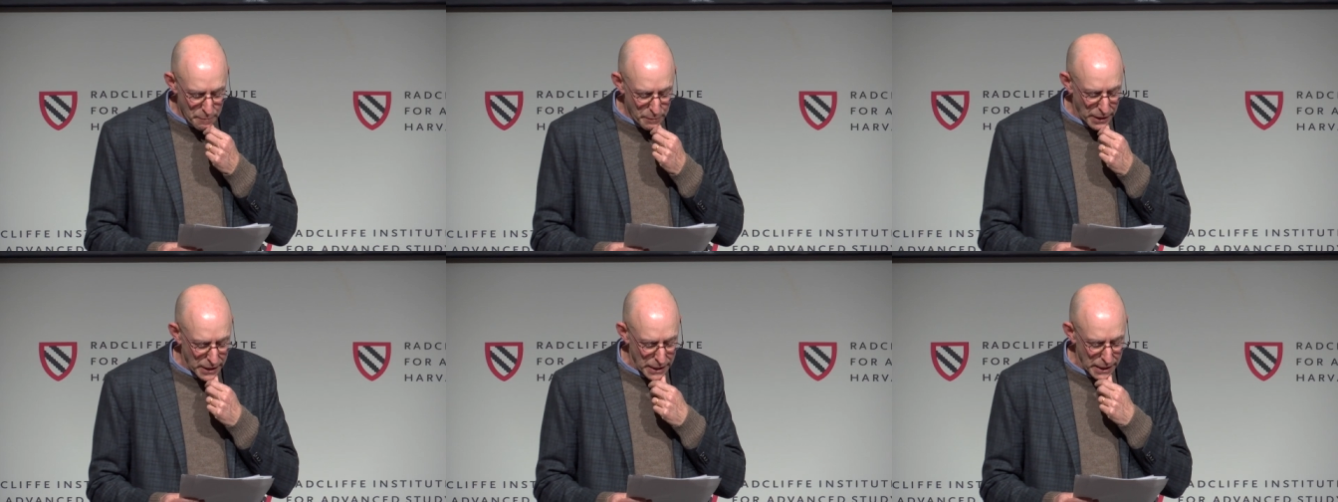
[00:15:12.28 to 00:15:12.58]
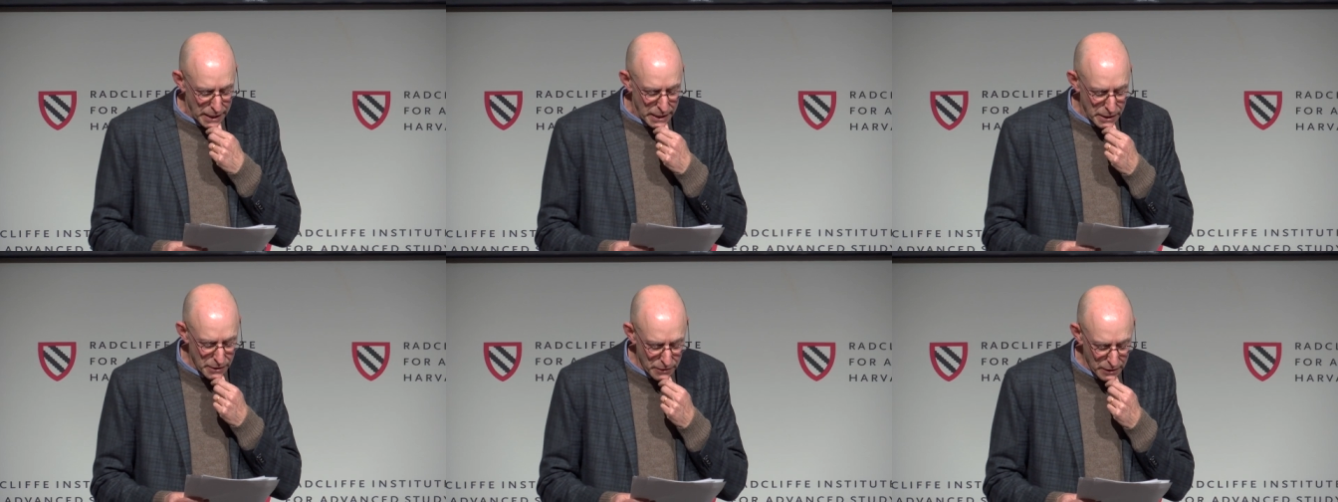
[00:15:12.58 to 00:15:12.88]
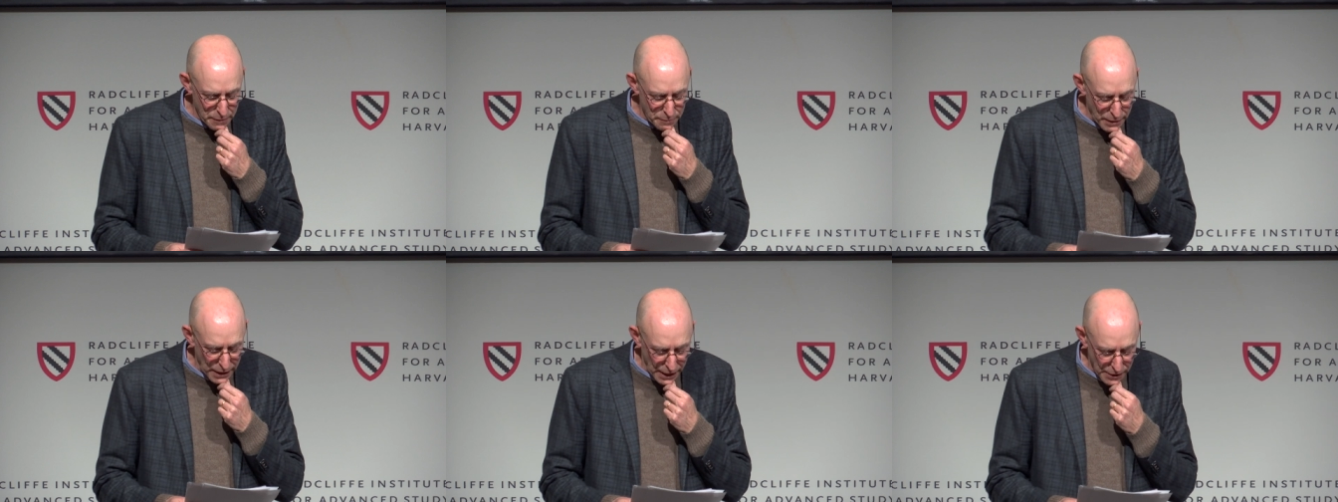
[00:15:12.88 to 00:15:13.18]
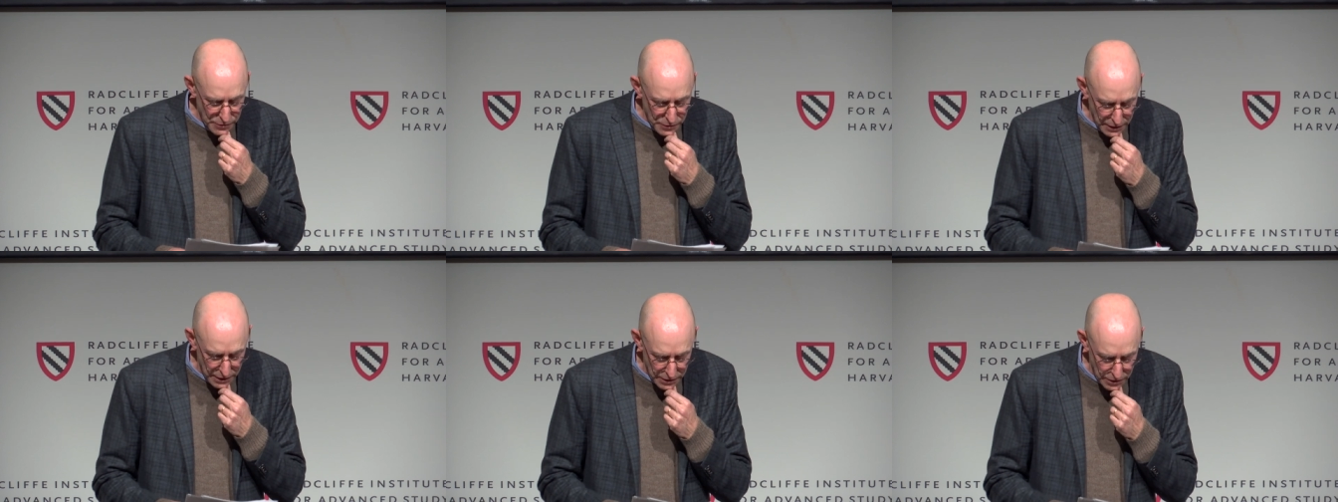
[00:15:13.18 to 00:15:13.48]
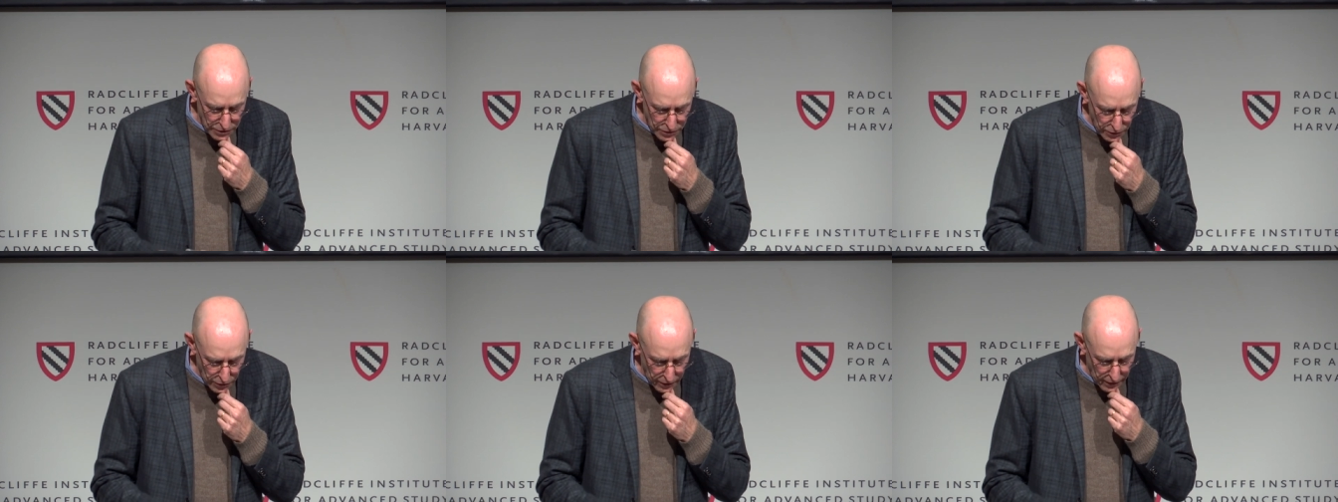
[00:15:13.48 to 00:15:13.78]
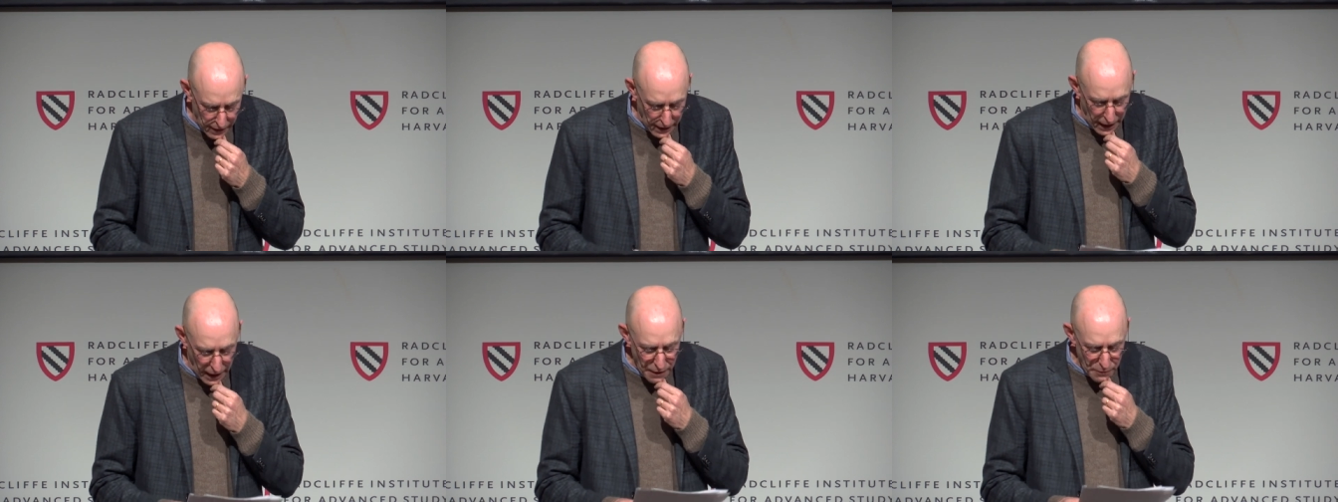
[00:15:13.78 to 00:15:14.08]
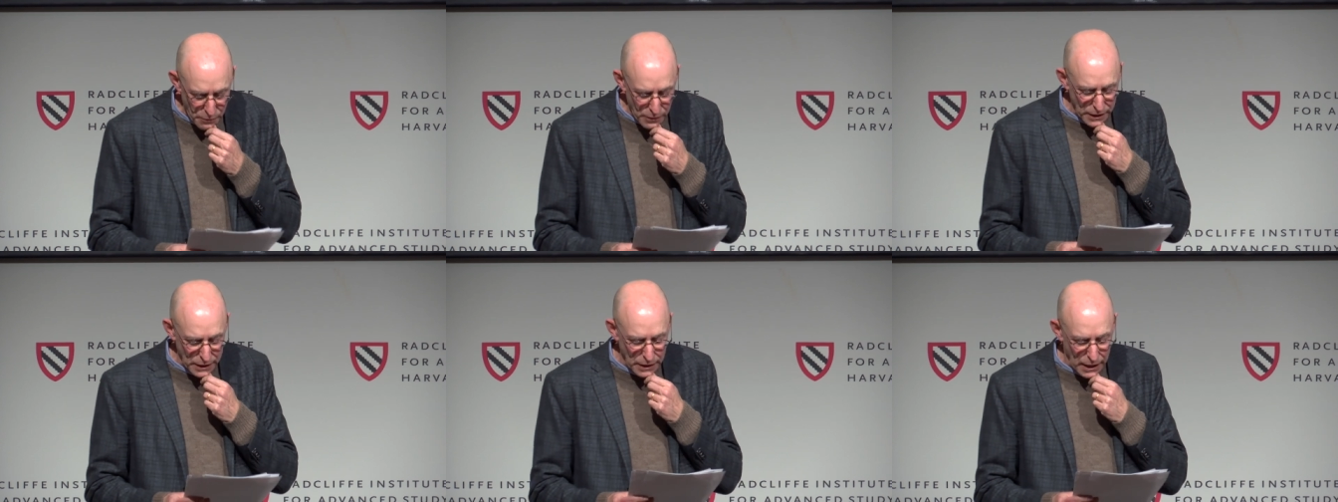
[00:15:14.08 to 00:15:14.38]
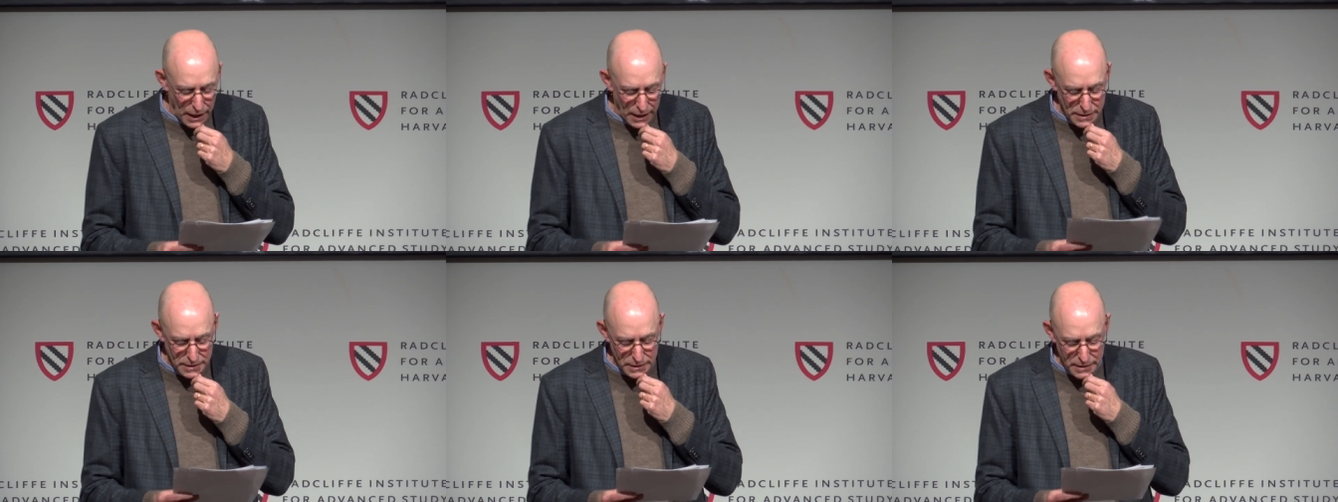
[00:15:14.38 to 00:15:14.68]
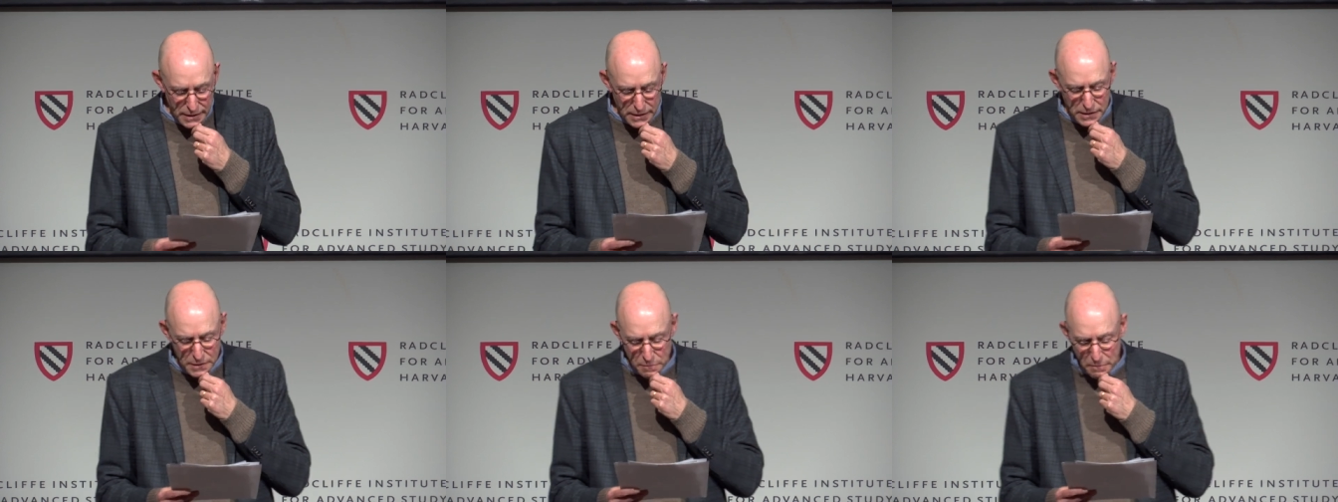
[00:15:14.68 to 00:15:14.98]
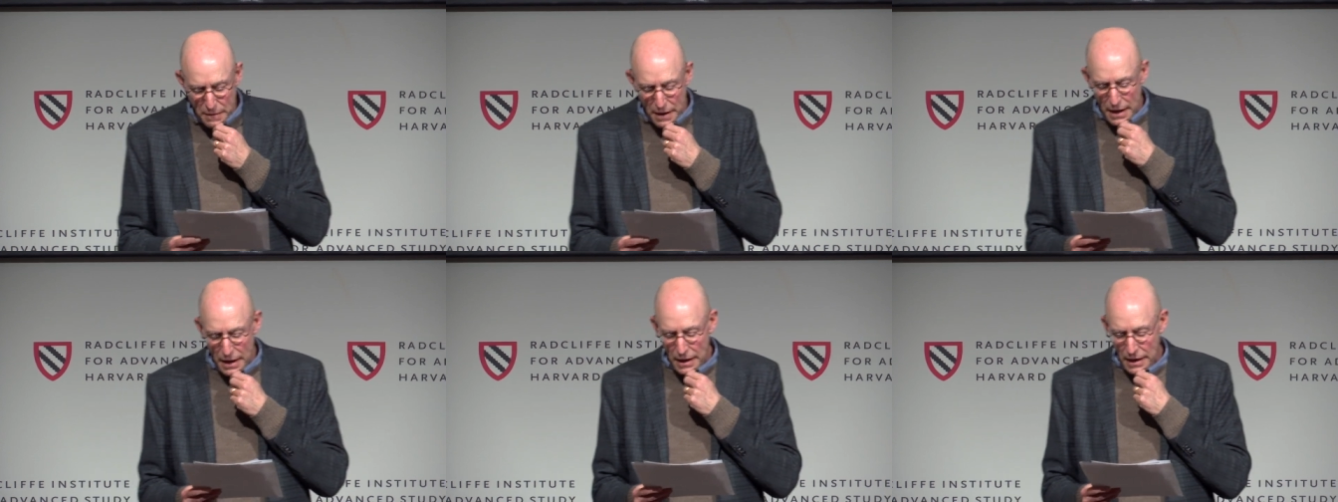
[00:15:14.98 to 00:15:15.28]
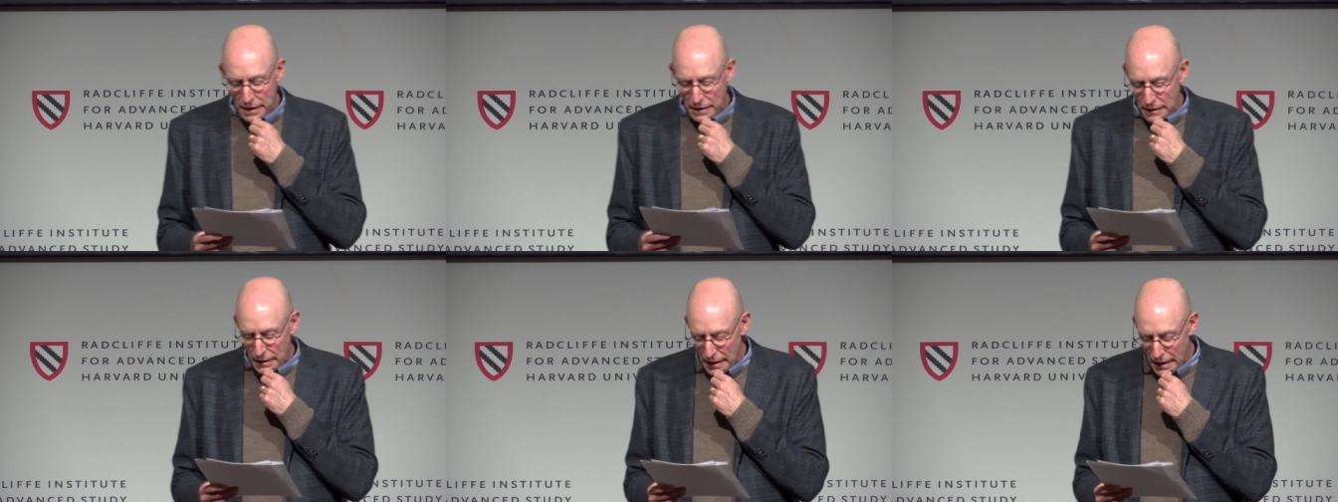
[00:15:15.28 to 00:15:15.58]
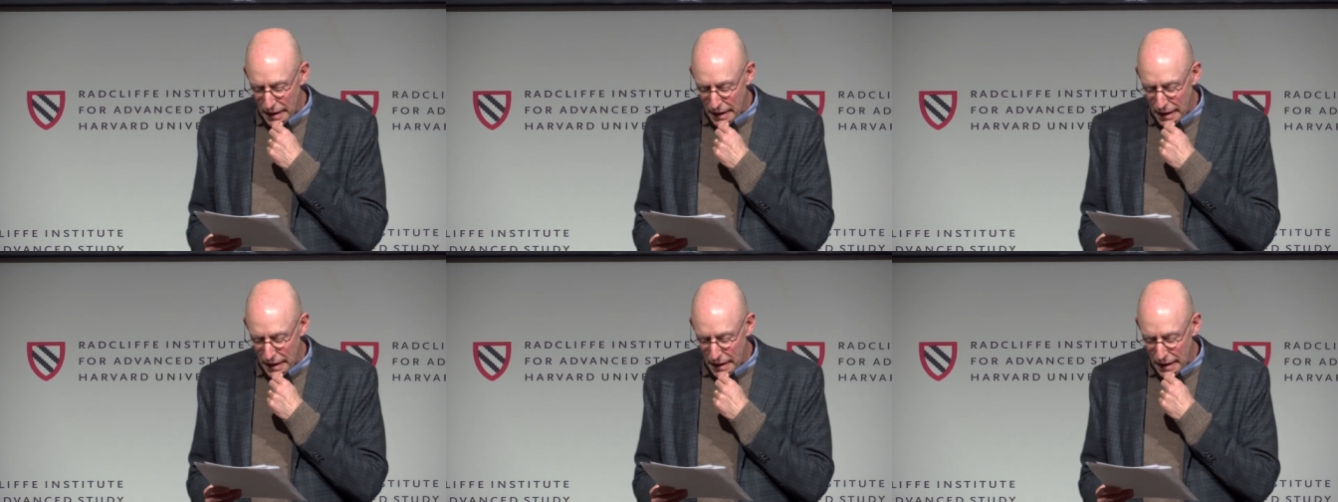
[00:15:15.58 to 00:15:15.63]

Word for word: But hearing Patrick's story, I realized this man